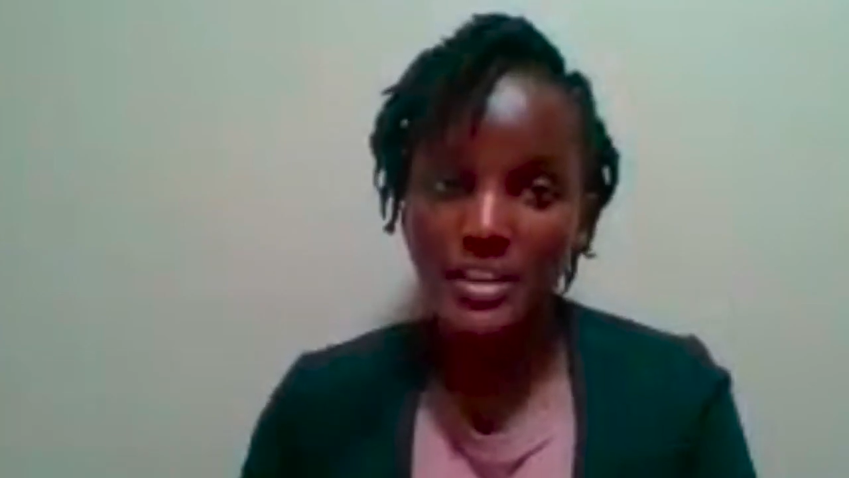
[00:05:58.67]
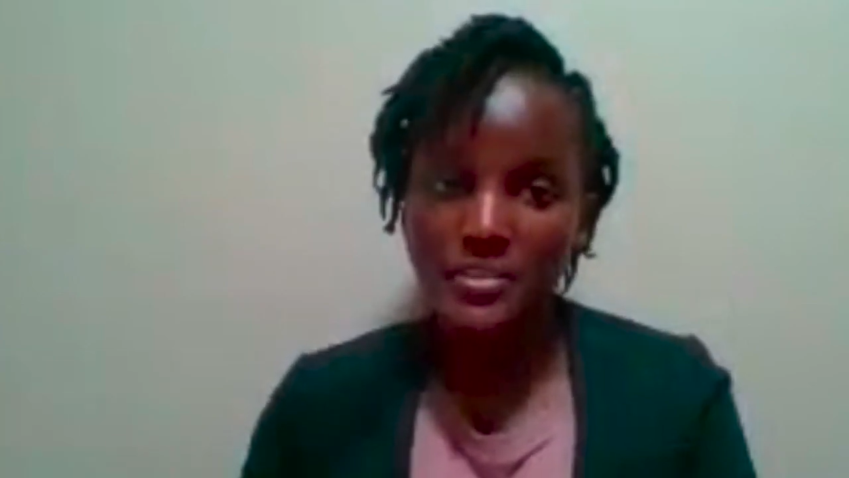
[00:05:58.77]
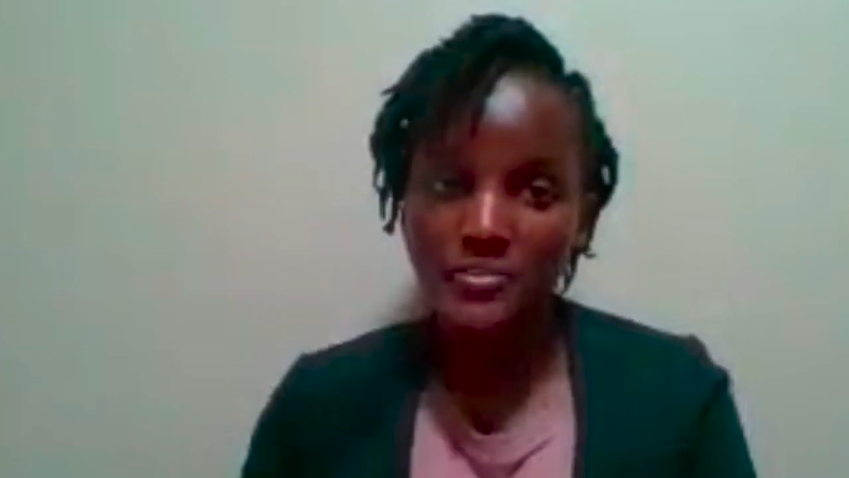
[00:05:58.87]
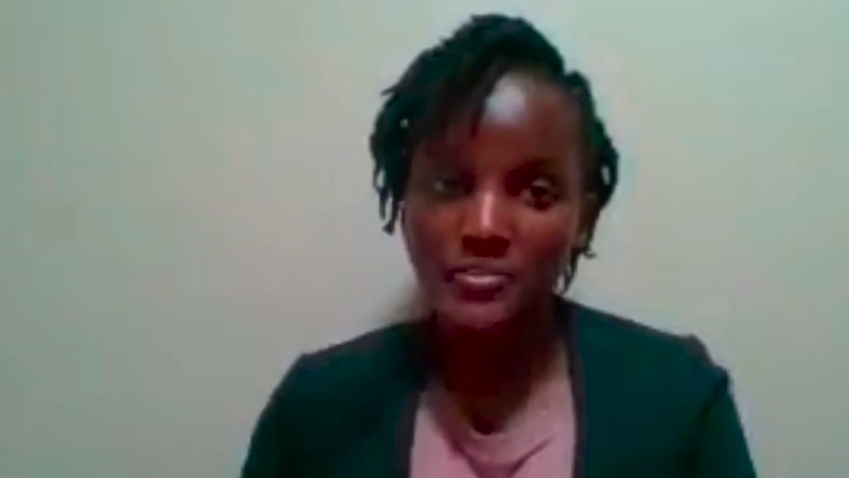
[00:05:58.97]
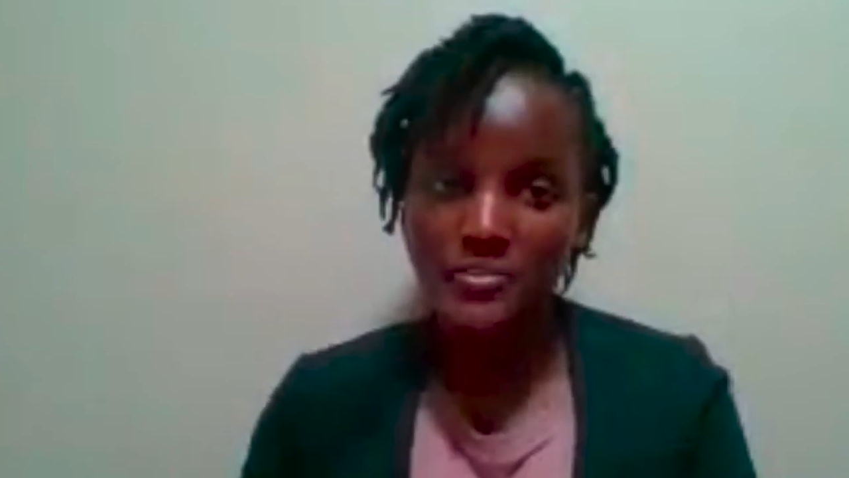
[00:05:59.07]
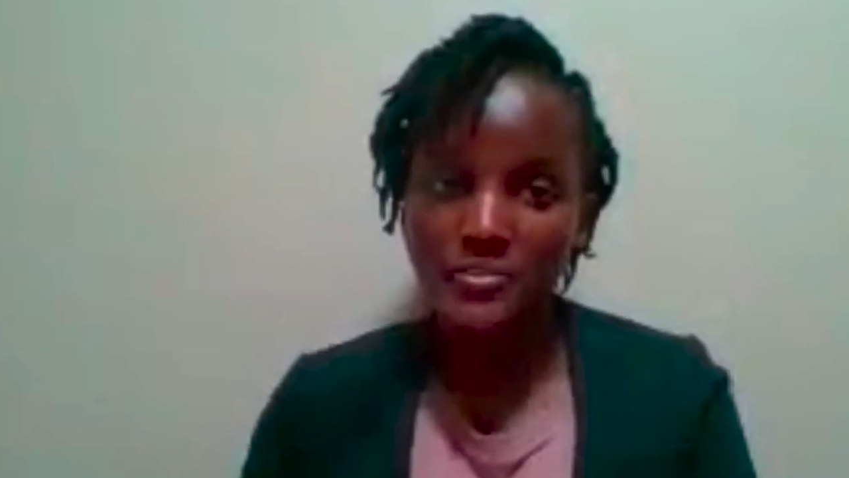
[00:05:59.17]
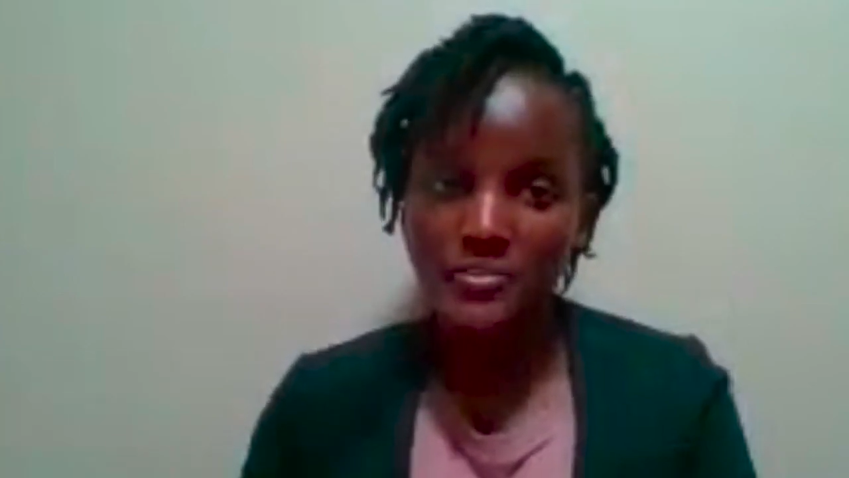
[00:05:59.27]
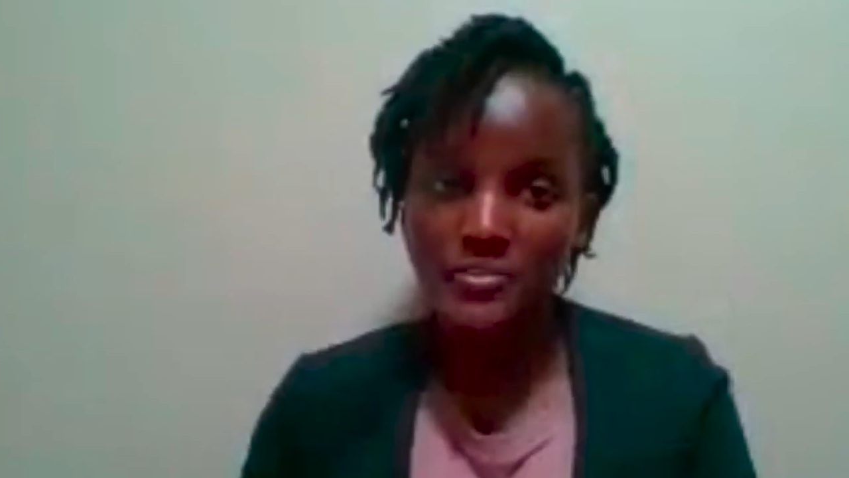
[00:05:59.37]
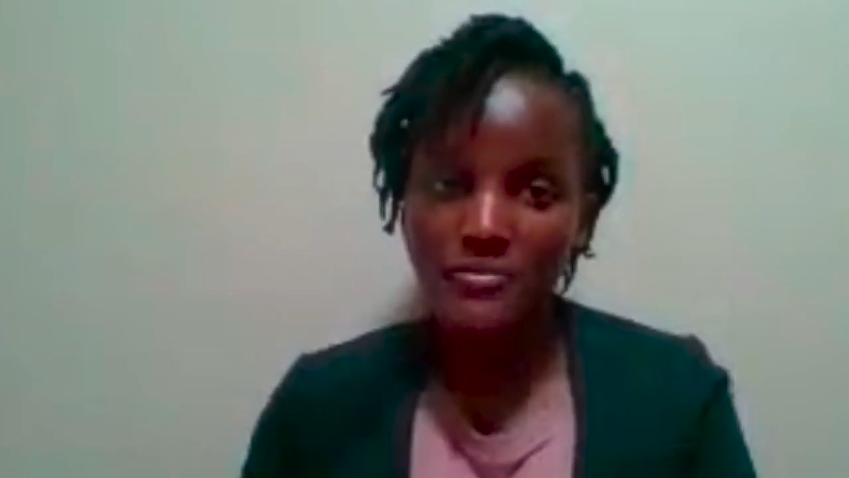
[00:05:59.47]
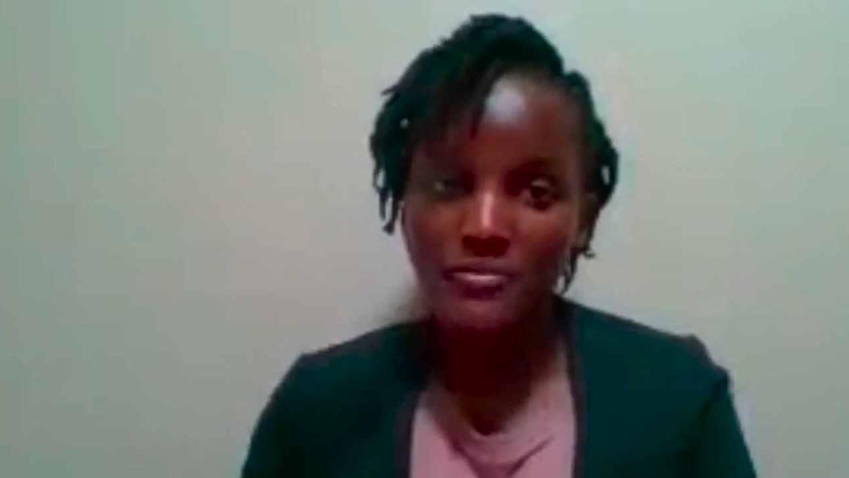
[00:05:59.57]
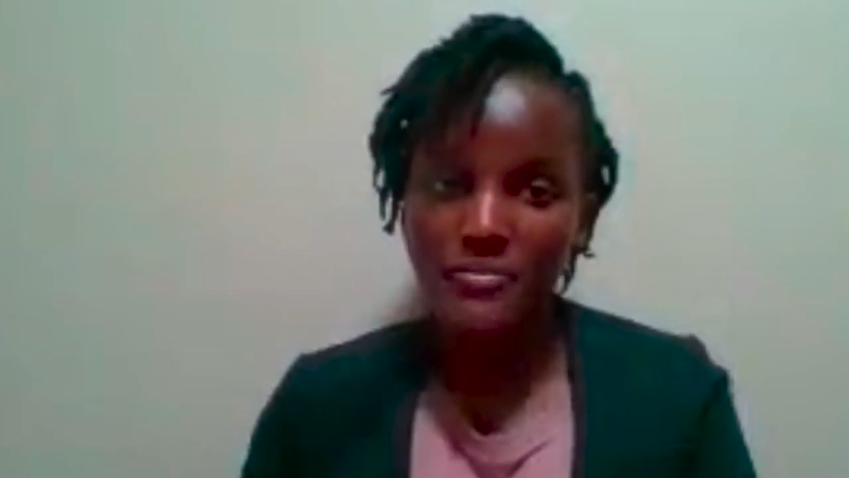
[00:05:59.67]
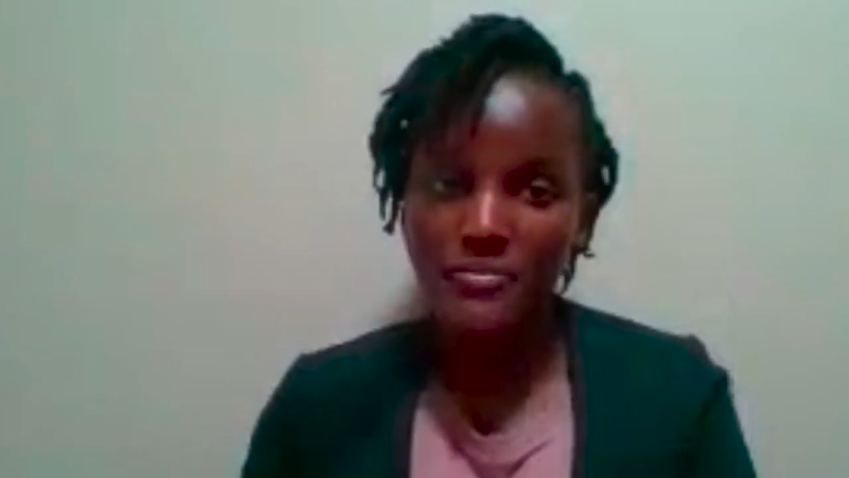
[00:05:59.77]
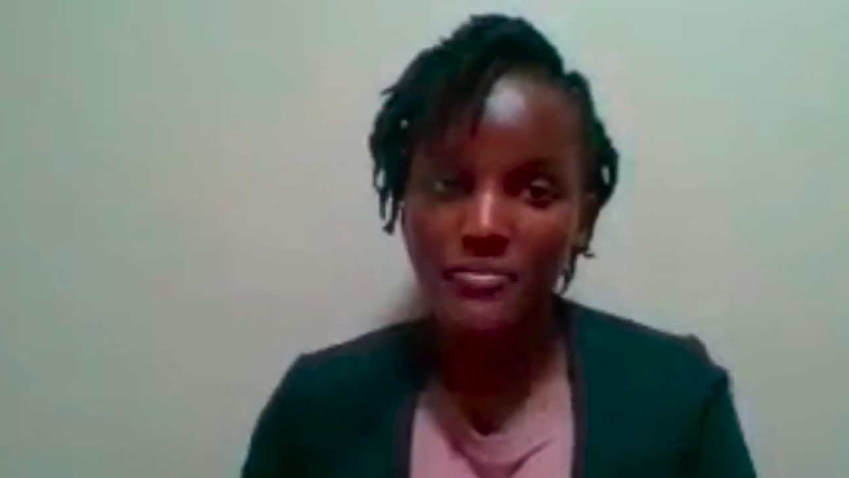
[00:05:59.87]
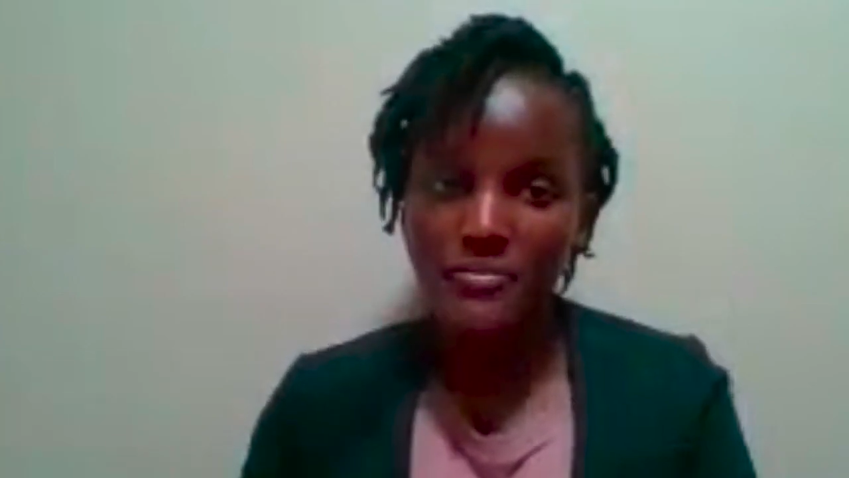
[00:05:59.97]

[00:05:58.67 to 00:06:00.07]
sick,